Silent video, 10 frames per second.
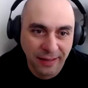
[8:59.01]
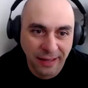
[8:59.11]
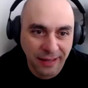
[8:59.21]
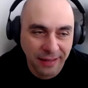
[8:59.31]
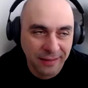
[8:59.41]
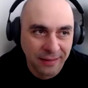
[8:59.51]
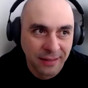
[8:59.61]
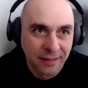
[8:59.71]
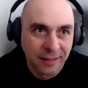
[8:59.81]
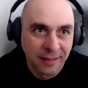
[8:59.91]
And
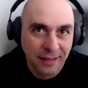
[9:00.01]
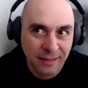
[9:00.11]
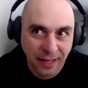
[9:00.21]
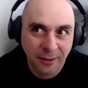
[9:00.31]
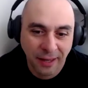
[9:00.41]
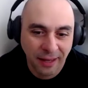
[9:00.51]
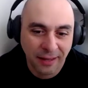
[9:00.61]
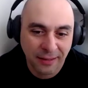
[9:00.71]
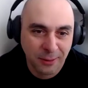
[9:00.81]
it's like, okay,